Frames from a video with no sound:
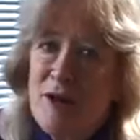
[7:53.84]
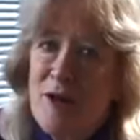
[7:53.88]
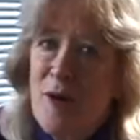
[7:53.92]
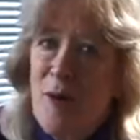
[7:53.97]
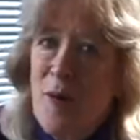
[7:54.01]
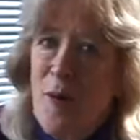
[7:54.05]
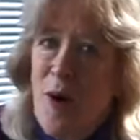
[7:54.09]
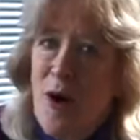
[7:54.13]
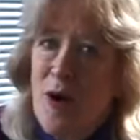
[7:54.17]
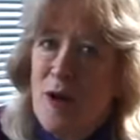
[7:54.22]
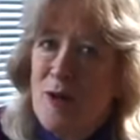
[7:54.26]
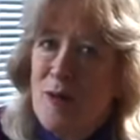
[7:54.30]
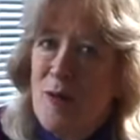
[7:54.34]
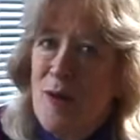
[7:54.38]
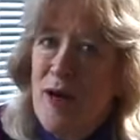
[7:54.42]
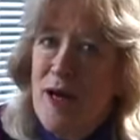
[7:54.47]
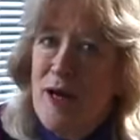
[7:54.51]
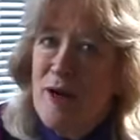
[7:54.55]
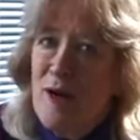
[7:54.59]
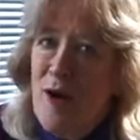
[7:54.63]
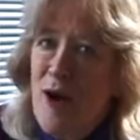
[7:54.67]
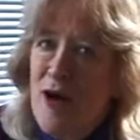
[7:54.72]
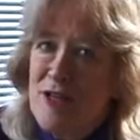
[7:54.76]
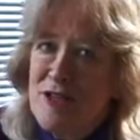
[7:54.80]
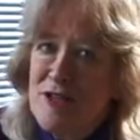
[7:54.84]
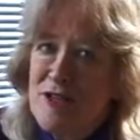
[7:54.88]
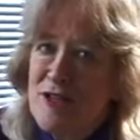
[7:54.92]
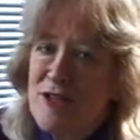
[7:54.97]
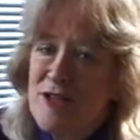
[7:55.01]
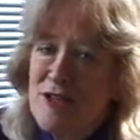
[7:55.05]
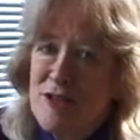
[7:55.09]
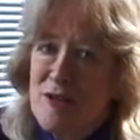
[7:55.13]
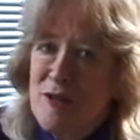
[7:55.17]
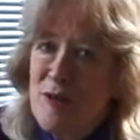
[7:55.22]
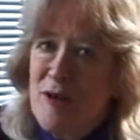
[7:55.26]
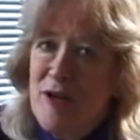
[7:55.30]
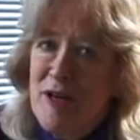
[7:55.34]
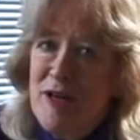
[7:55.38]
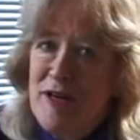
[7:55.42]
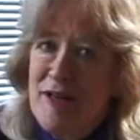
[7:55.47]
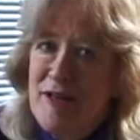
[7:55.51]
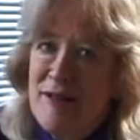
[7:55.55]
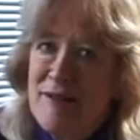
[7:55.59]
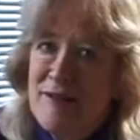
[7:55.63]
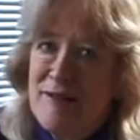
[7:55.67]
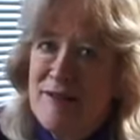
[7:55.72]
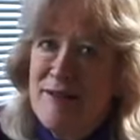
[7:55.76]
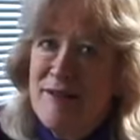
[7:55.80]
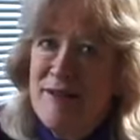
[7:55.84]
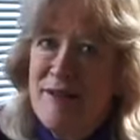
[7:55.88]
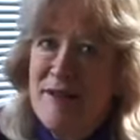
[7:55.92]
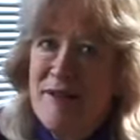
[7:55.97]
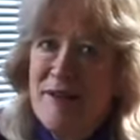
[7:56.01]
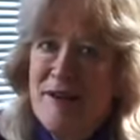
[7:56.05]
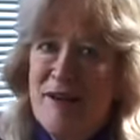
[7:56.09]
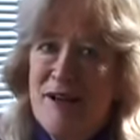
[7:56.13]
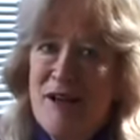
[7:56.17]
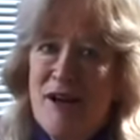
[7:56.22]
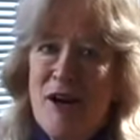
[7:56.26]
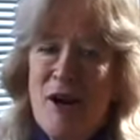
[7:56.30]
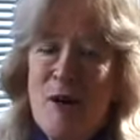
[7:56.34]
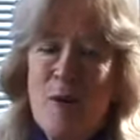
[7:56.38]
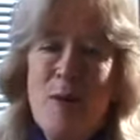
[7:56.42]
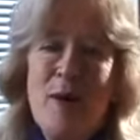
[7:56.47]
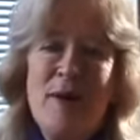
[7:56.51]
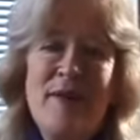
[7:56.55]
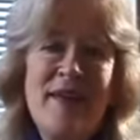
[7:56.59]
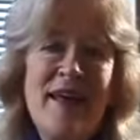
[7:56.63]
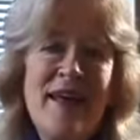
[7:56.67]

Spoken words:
go all the way across the screen. When